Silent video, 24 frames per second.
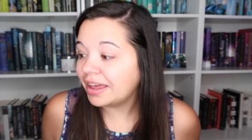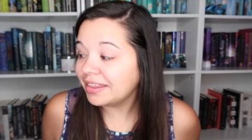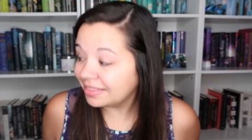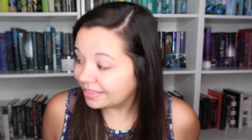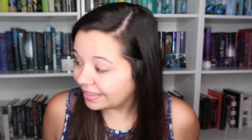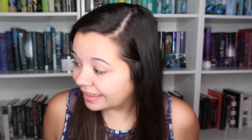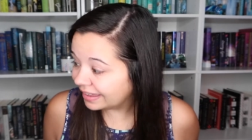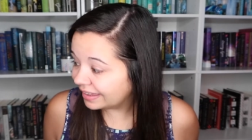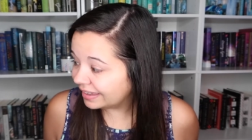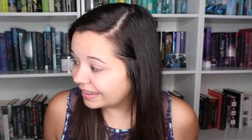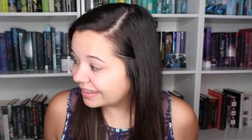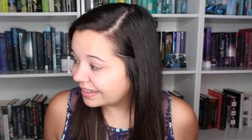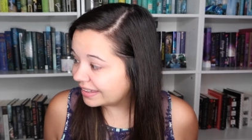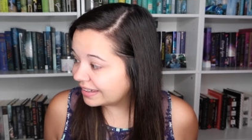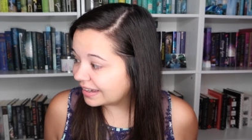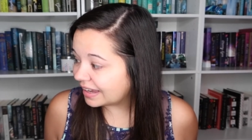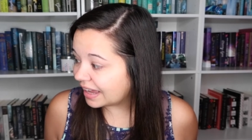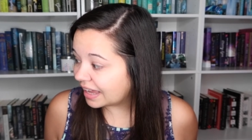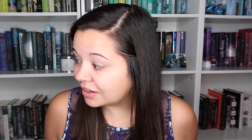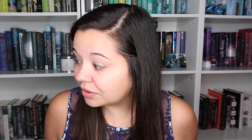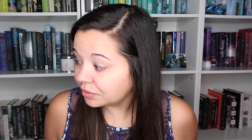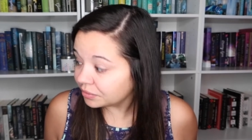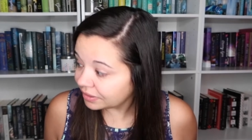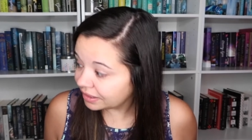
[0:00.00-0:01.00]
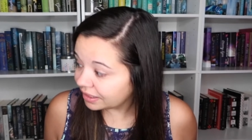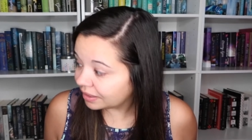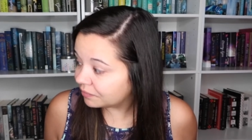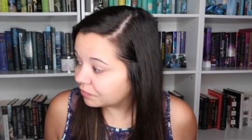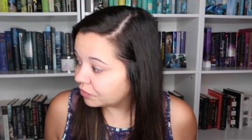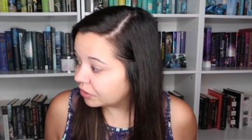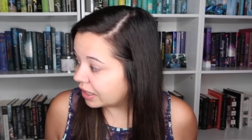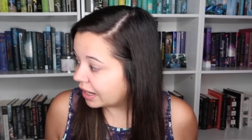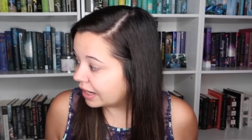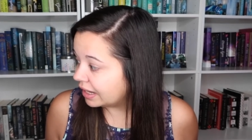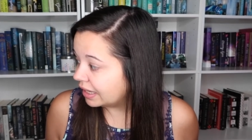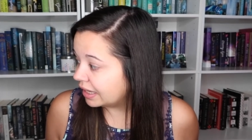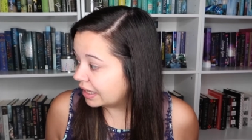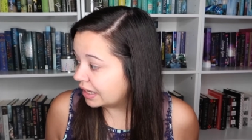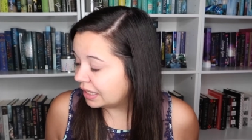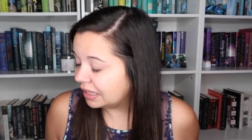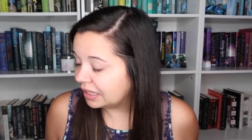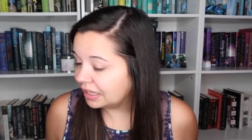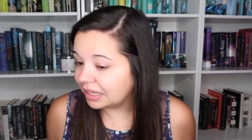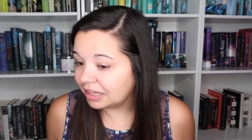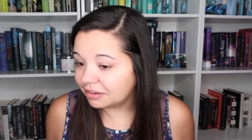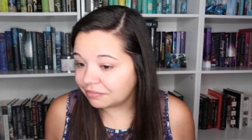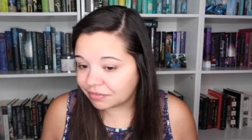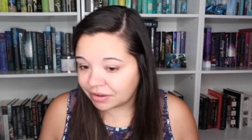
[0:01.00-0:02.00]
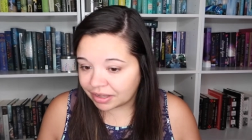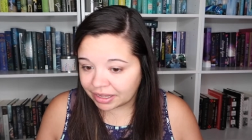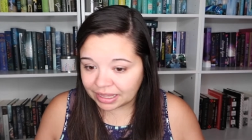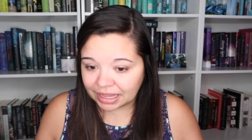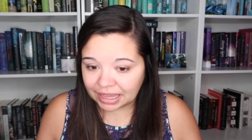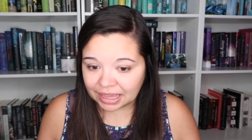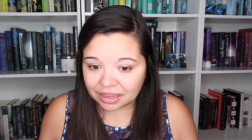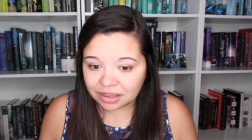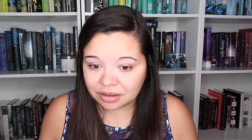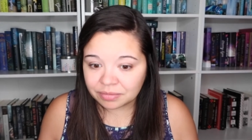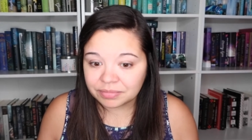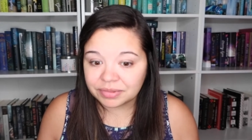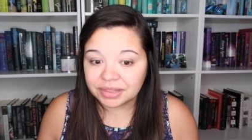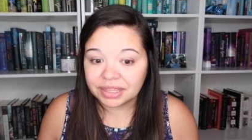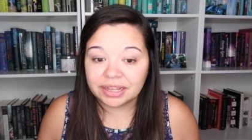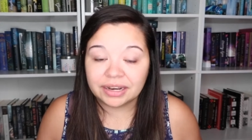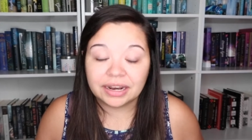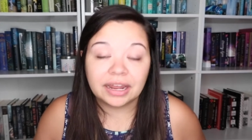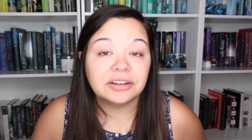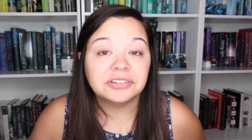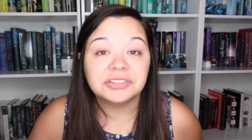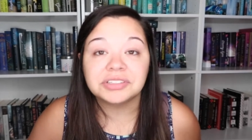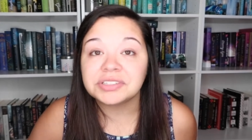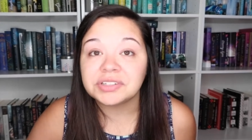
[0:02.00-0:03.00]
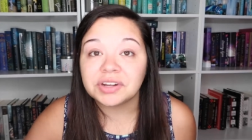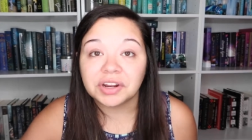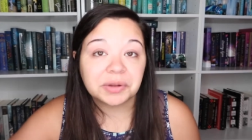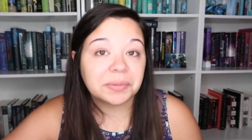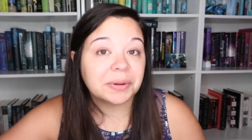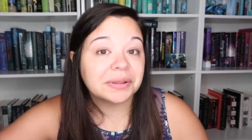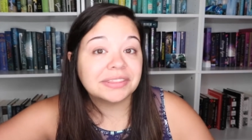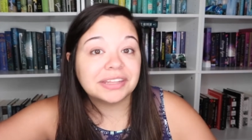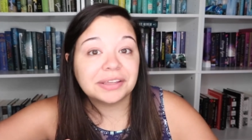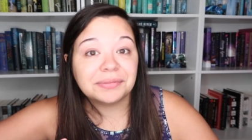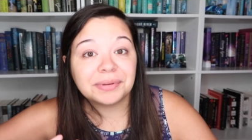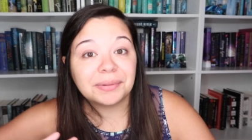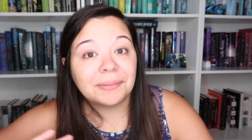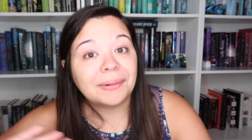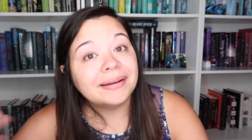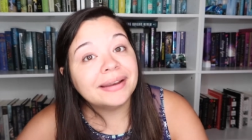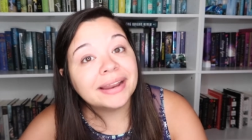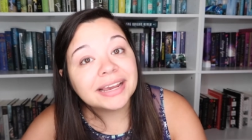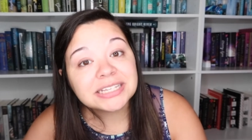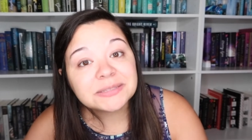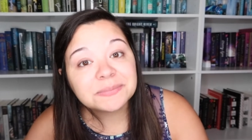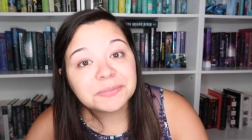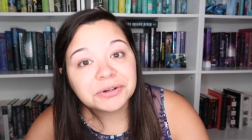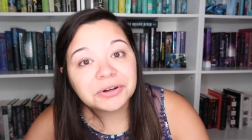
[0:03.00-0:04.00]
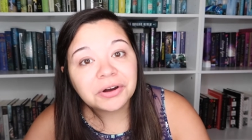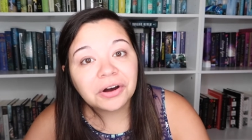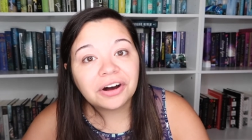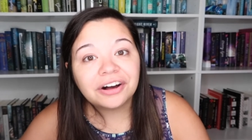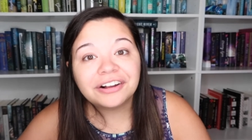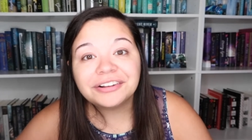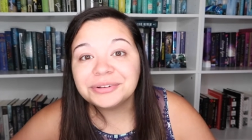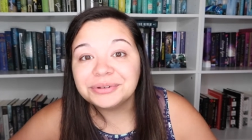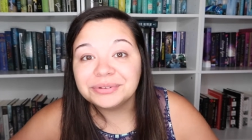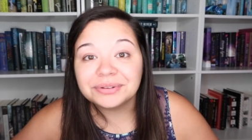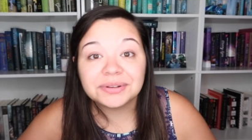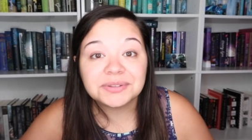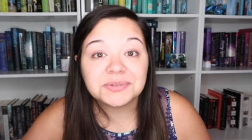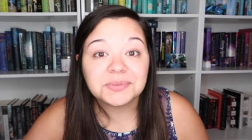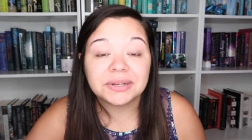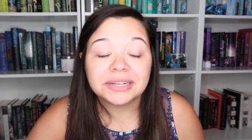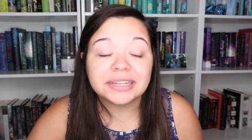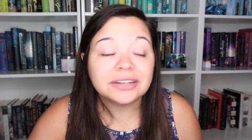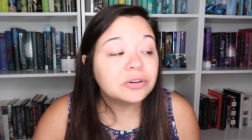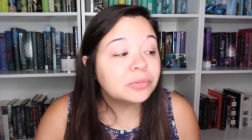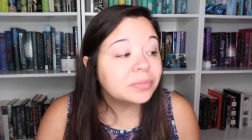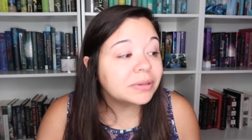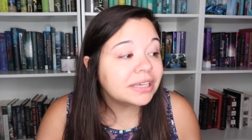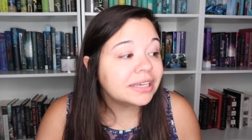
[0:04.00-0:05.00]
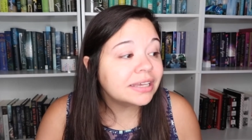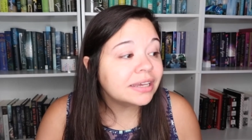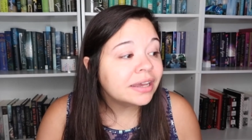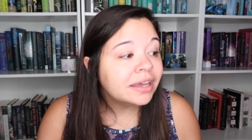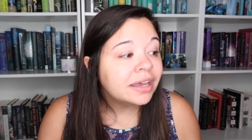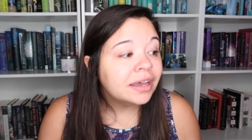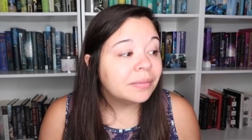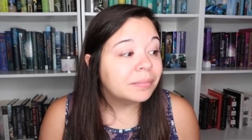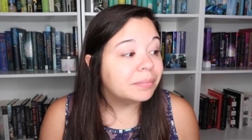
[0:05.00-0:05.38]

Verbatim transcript: I think, I don't think I'm forgetting any. If I am, then I'll just talk about them in my next book haul. Who knows when it'll be.